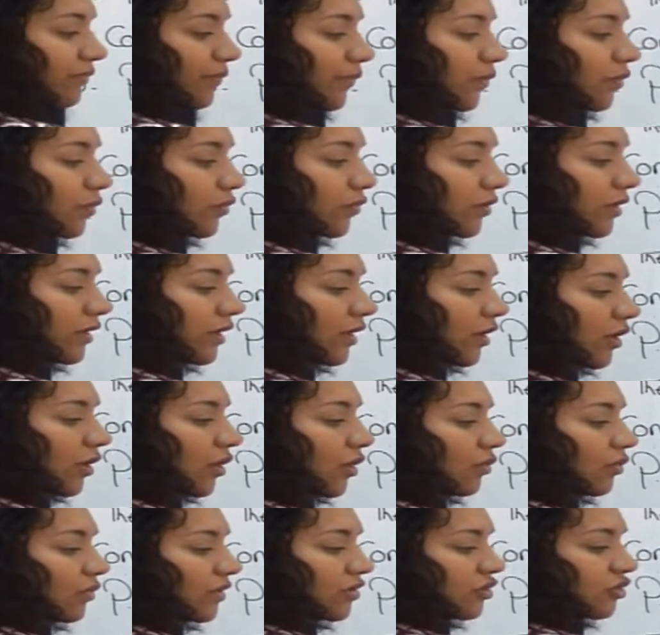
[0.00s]
pole,
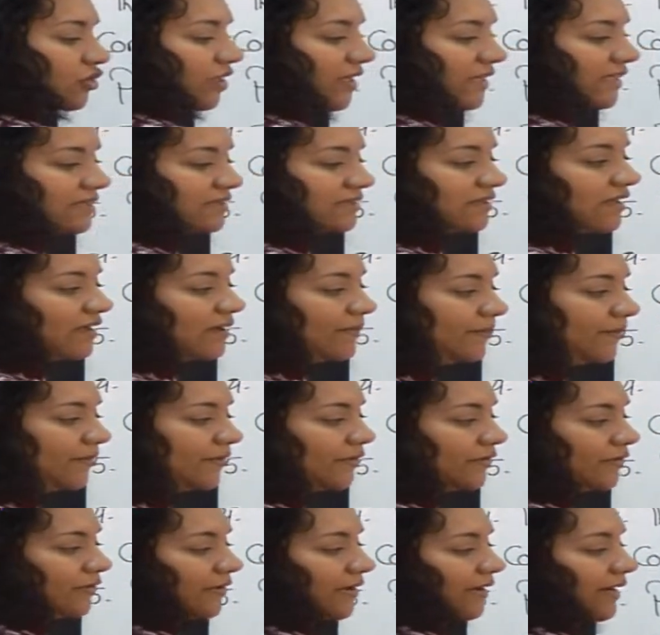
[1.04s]
which is
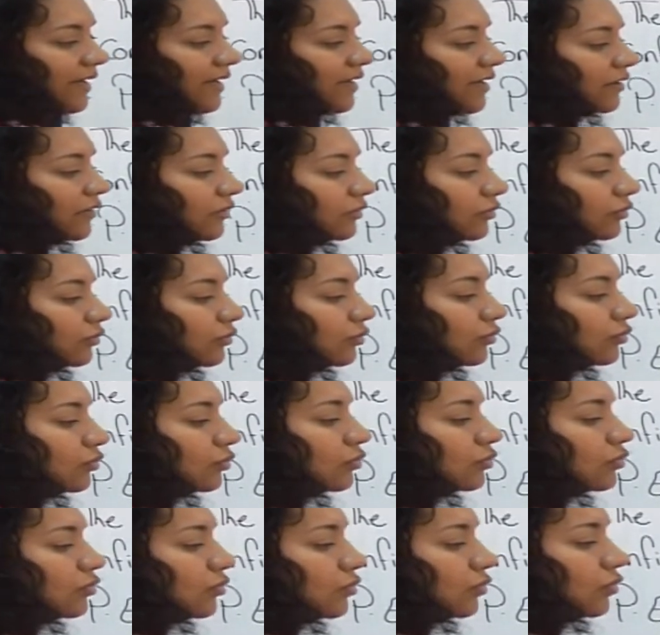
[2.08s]
copper, to